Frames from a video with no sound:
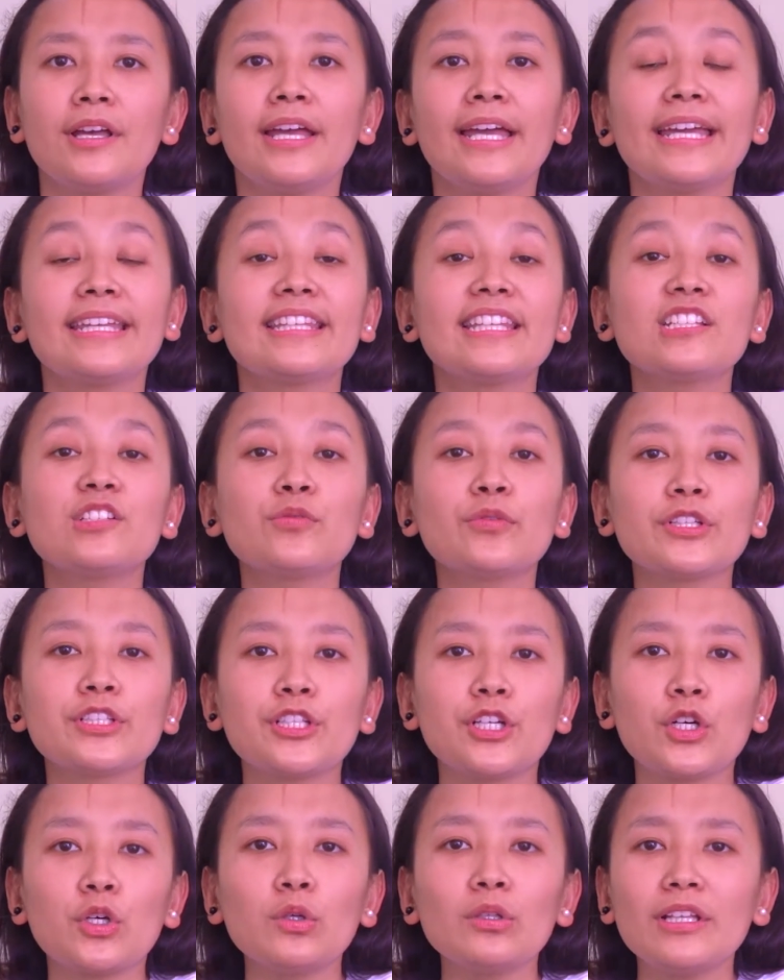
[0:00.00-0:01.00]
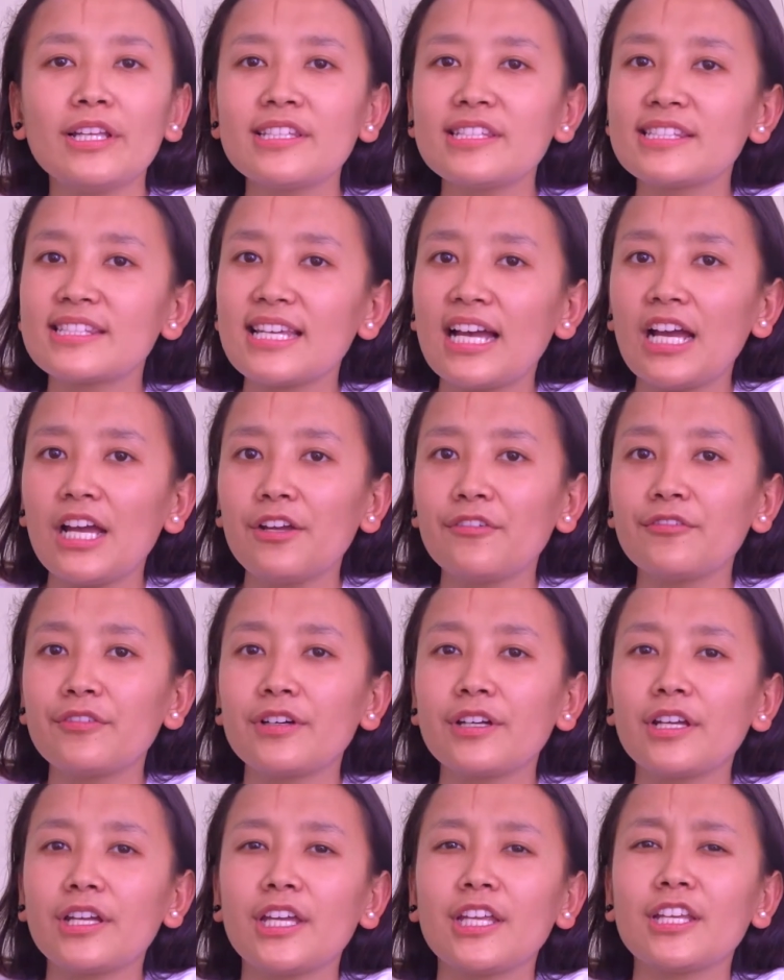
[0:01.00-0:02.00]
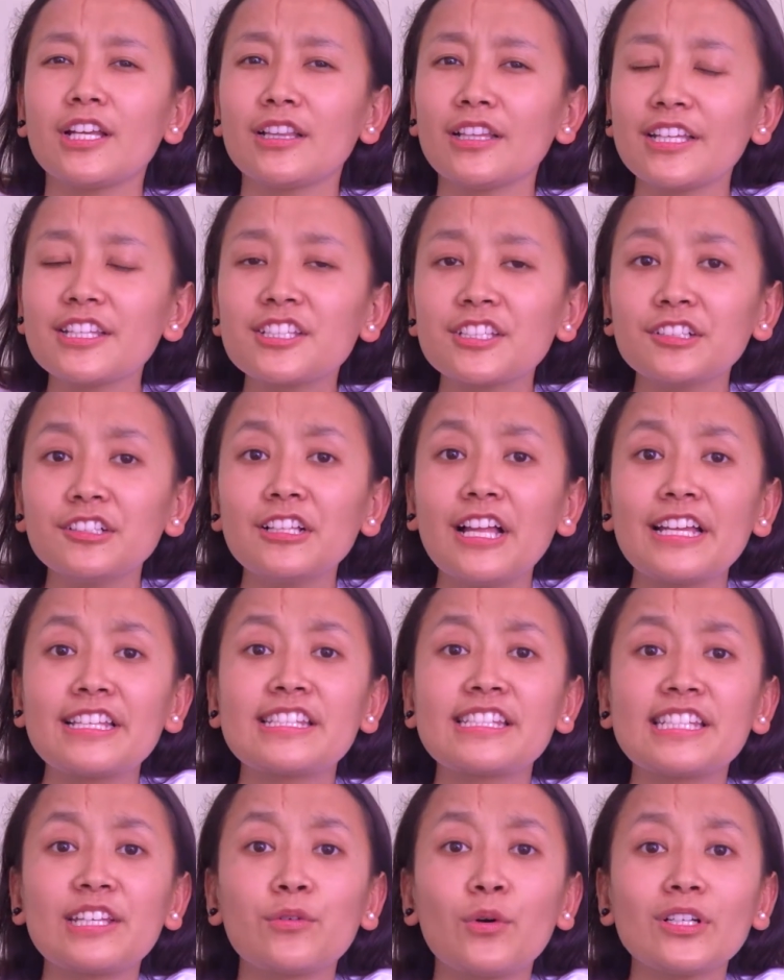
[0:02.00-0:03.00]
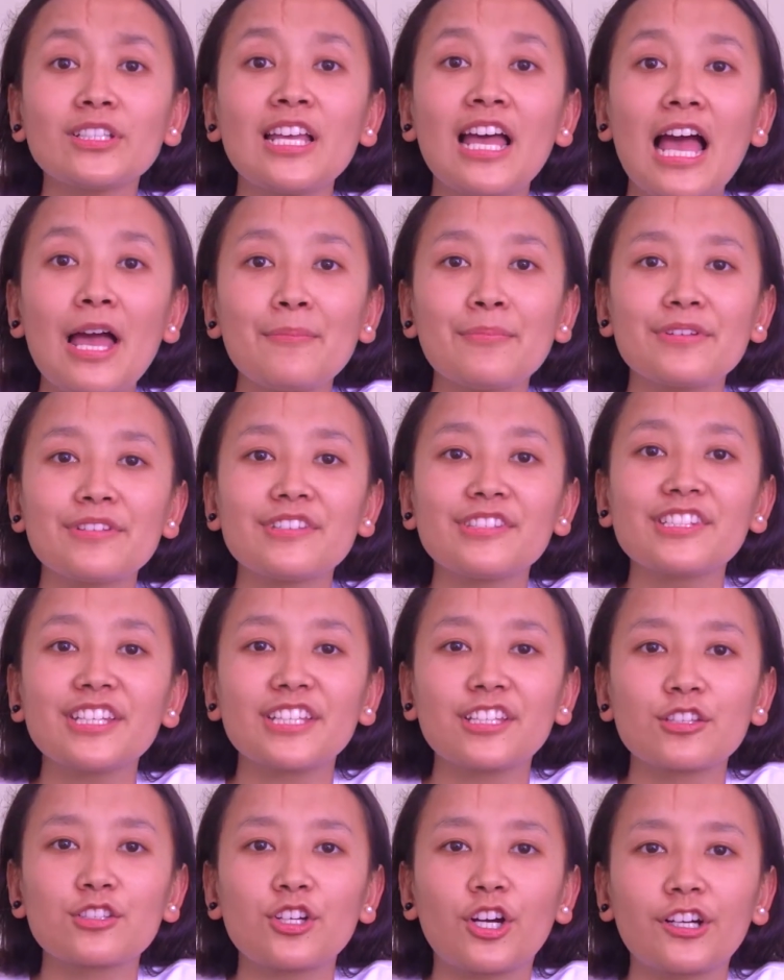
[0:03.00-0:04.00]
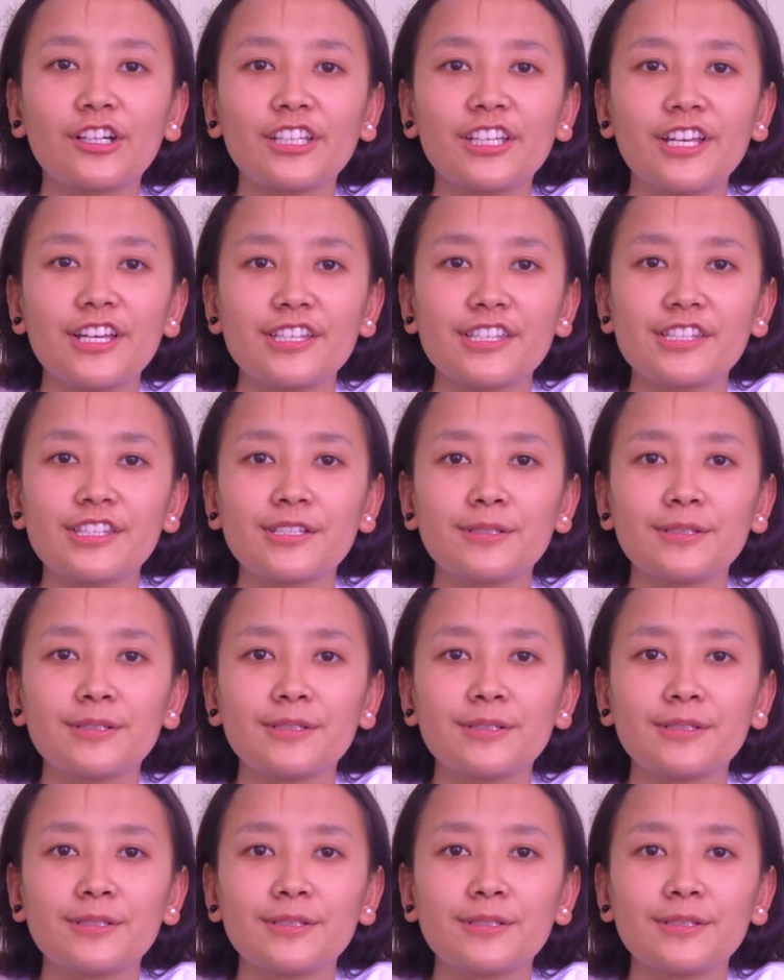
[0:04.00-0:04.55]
In this video, let's dive in a little and see what happens in the dark net.